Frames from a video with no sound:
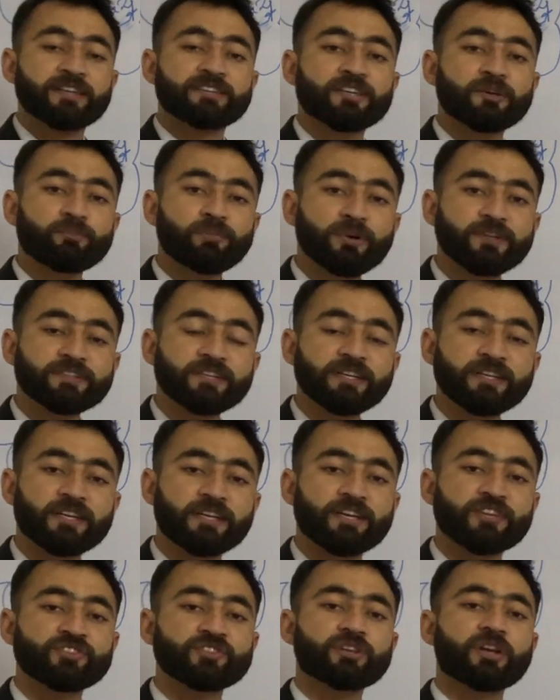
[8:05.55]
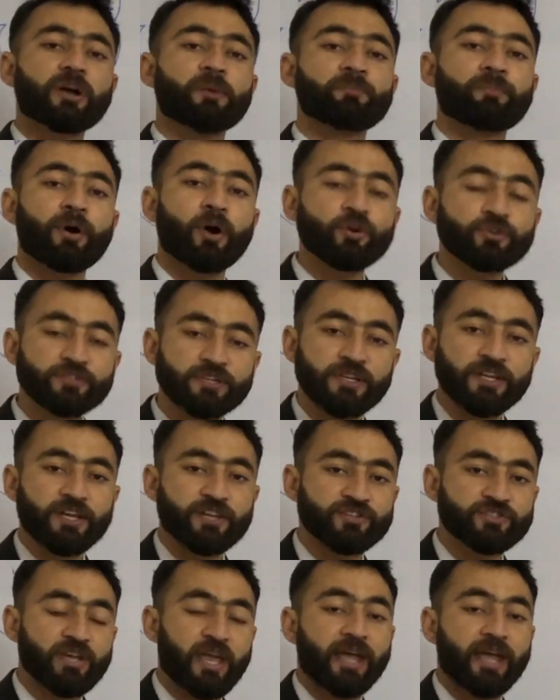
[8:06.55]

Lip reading: simple sentence, compound sentence,